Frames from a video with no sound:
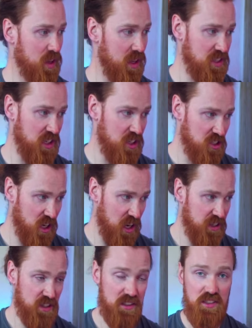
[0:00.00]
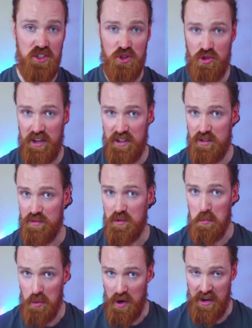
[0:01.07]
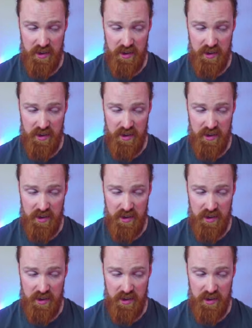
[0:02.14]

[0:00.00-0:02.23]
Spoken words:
is Ajani, Strength of the Pride.